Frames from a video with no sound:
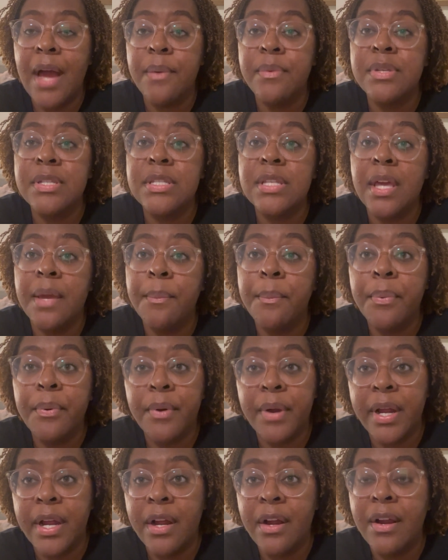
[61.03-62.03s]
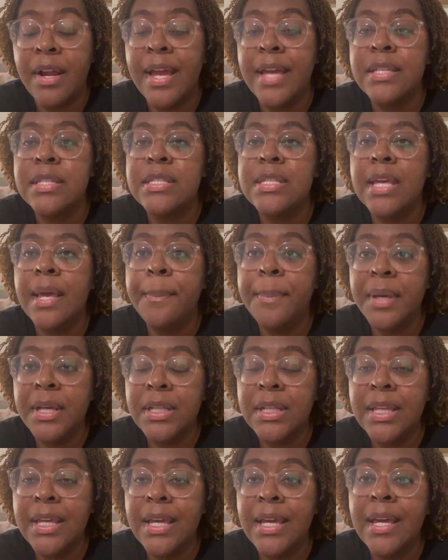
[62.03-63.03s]
I was in prayer, and
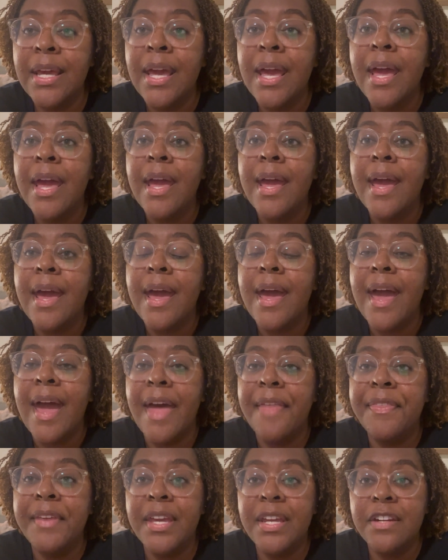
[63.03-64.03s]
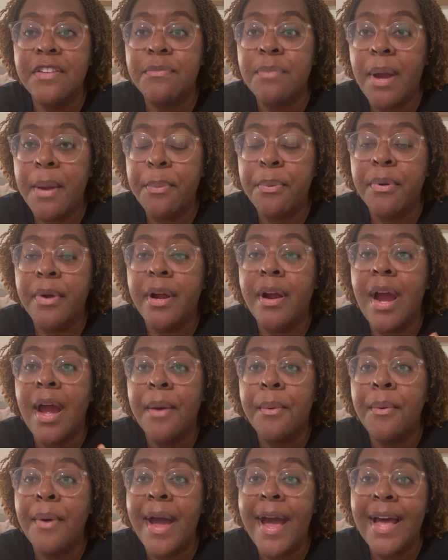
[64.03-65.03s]
typically at the end of my prayer,
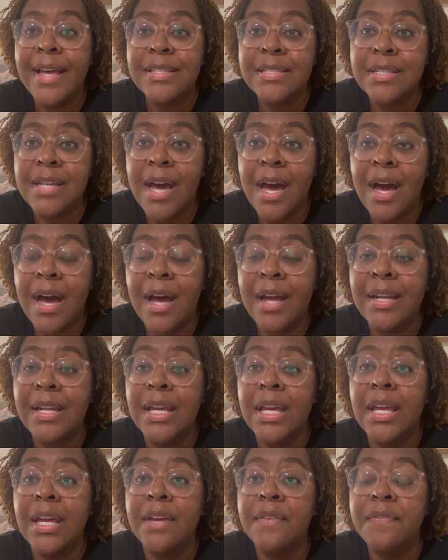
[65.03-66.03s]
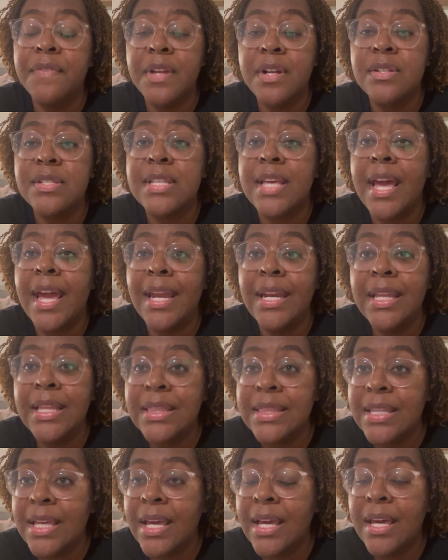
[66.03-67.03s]
I will ask God if there's
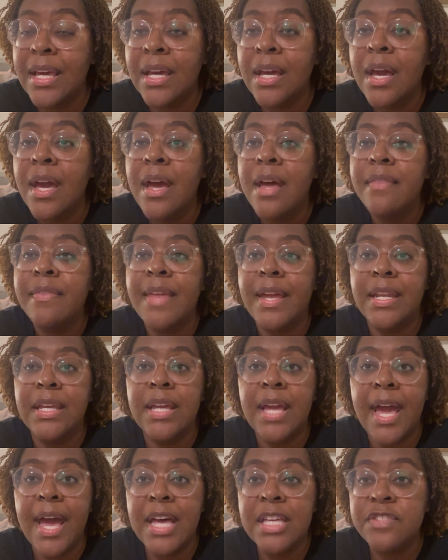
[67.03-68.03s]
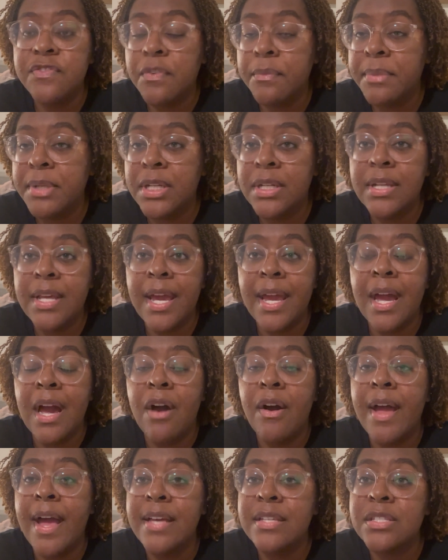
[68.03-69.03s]
anything that He has for me today.
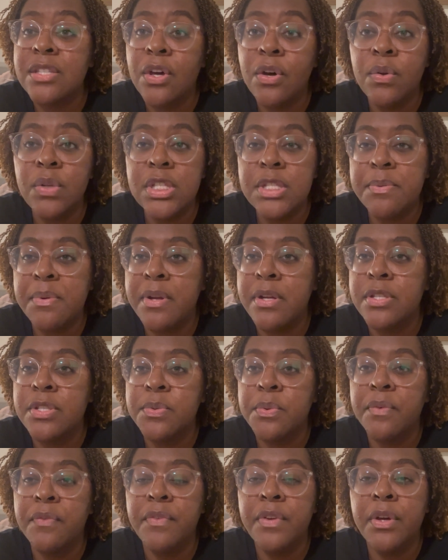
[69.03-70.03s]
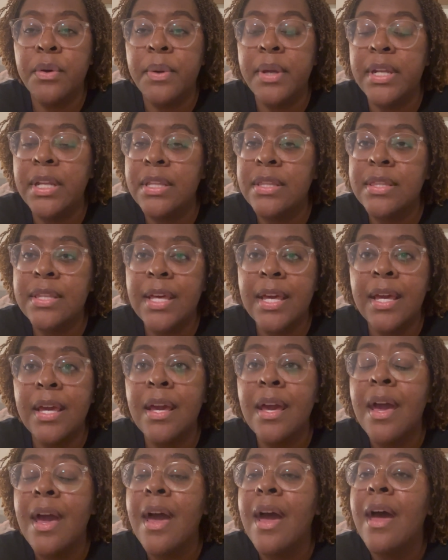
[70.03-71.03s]
I'll ask the Holy Spirit to reveal
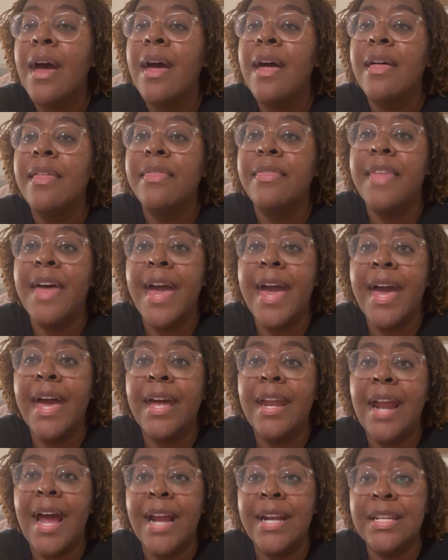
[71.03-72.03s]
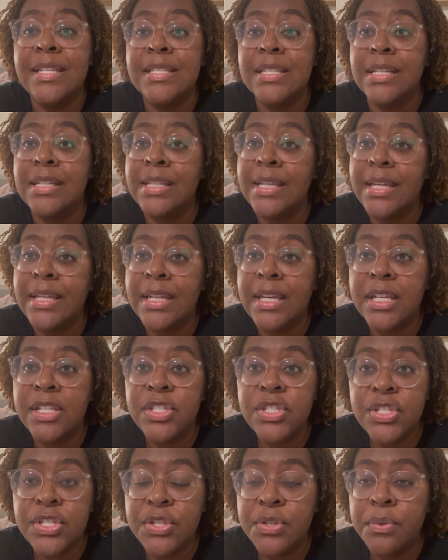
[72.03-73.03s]
anything that I need to lean
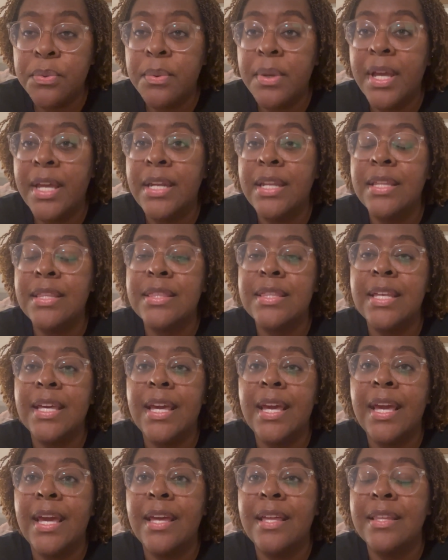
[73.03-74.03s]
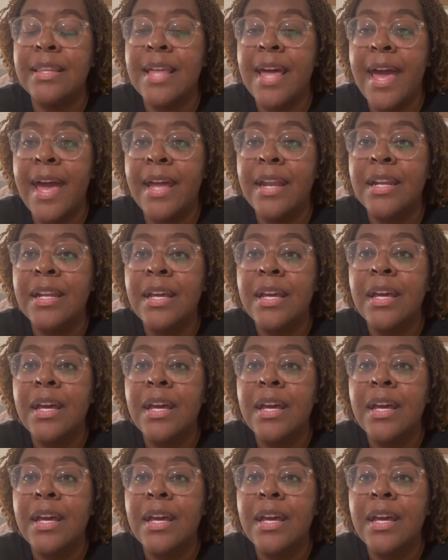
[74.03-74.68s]
into, anything that